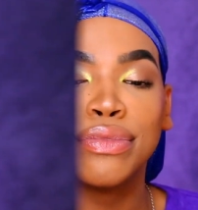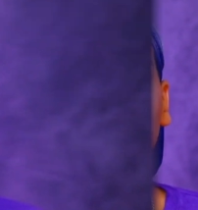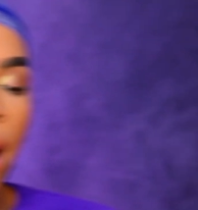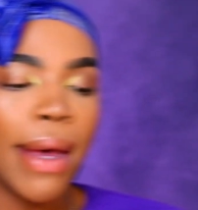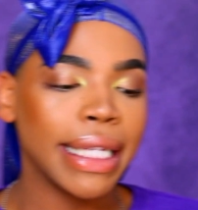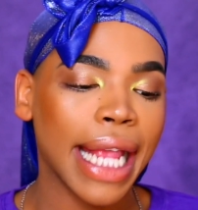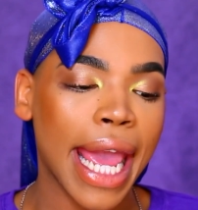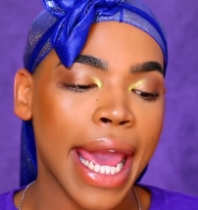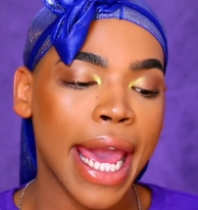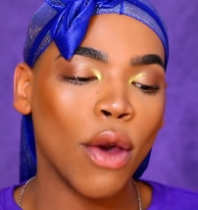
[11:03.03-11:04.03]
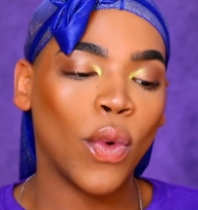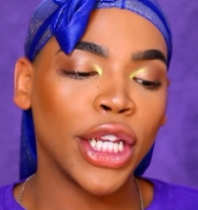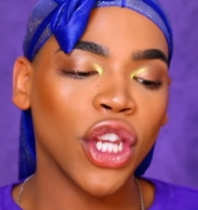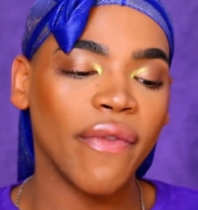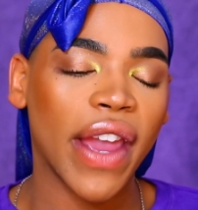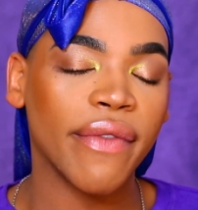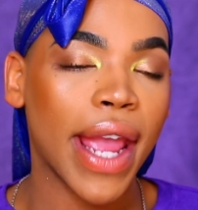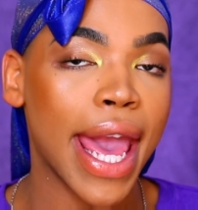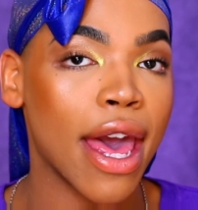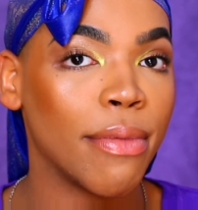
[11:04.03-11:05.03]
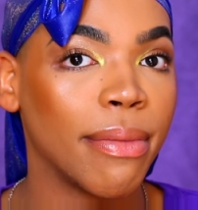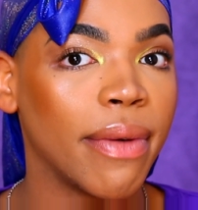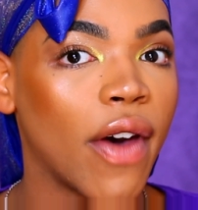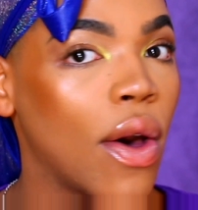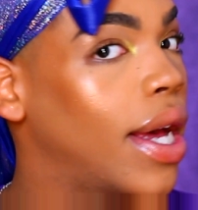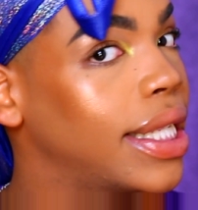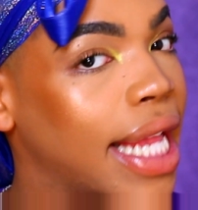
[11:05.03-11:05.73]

So I said, what's your favorite album of all